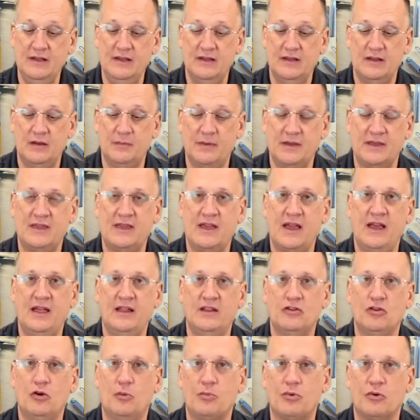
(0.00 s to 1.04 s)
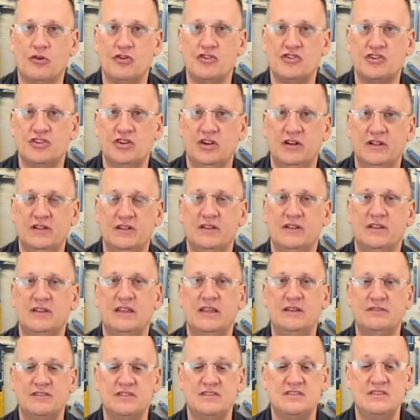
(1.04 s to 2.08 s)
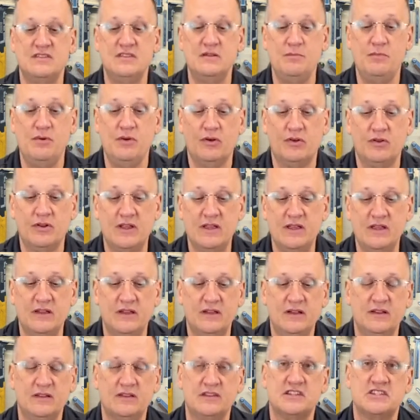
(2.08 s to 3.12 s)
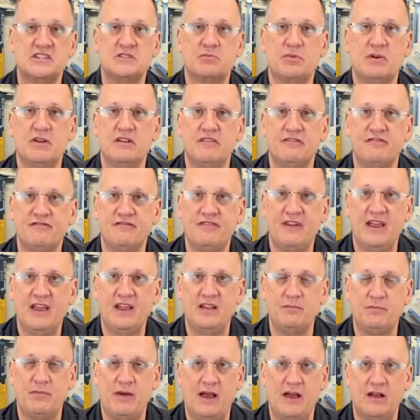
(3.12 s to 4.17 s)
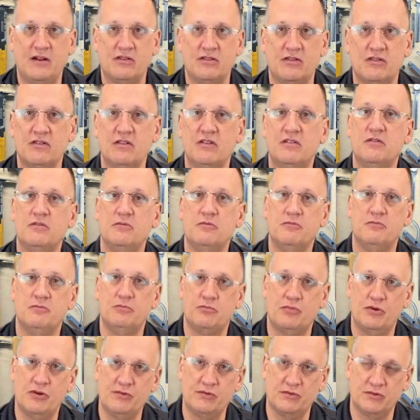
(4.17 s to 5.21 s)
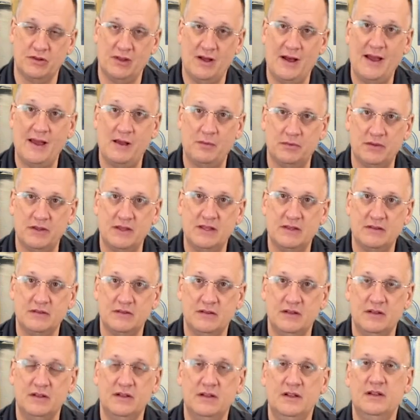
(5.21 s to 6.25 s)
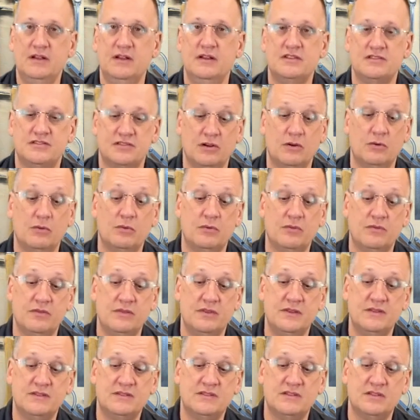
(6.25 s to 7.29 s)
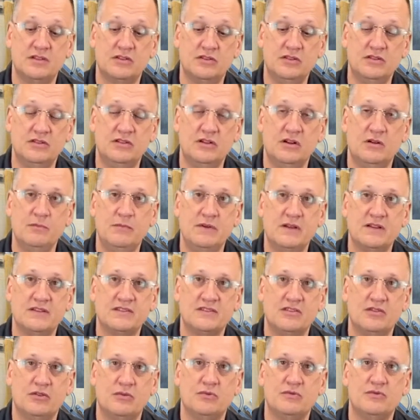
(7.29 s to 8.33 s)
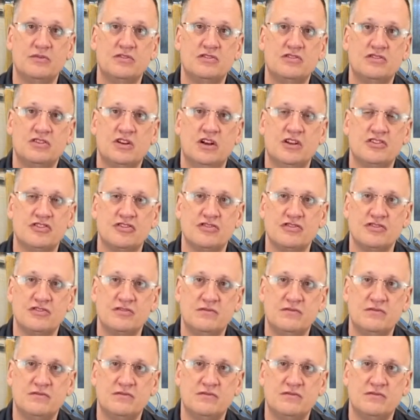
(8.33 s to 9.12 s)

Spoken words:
A mechanical purge gun gives us the ability to spray a fan pattern pretty reliably. So this is a good gun because it'll cut your